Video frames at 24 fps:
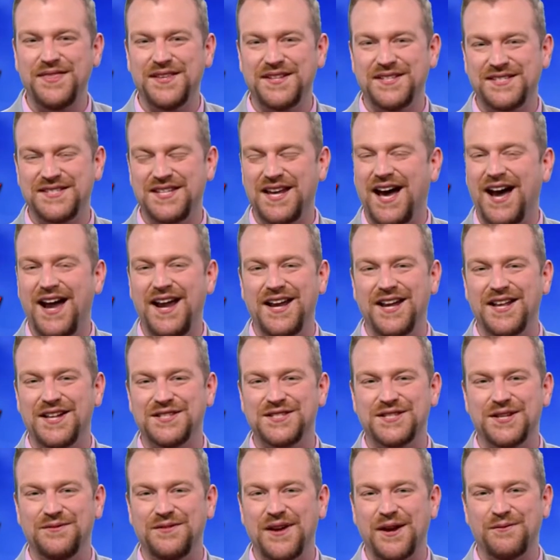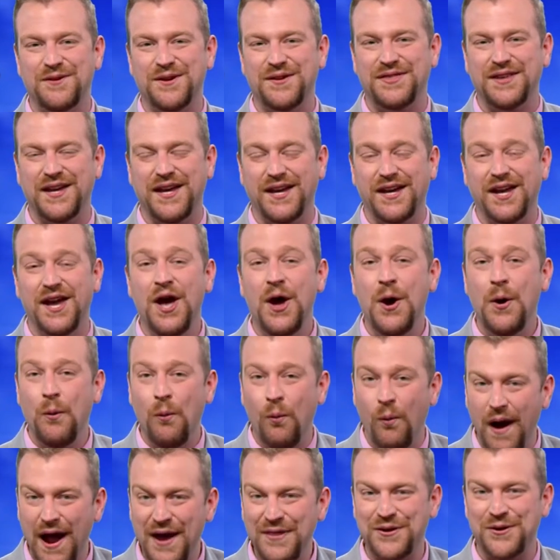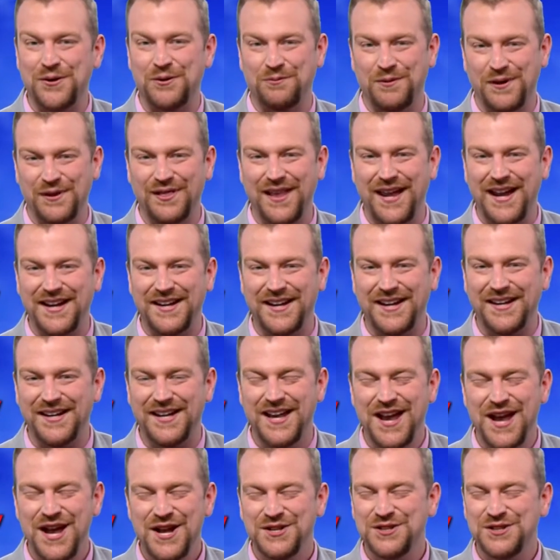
the science of everything weather-related.